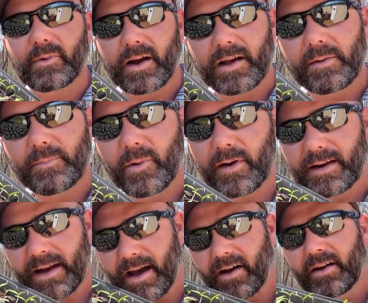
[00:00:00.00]
We're at a point
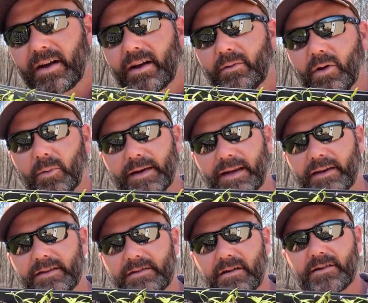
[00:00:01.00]
now where we need
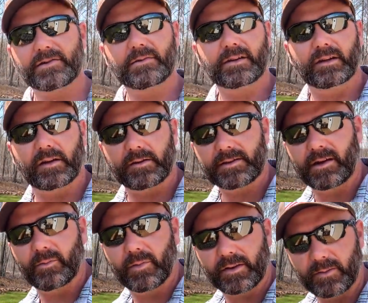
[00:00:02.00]
to start doing a little
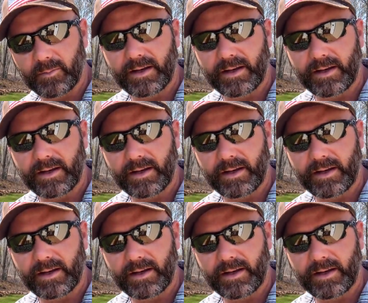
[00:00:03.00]
something with them.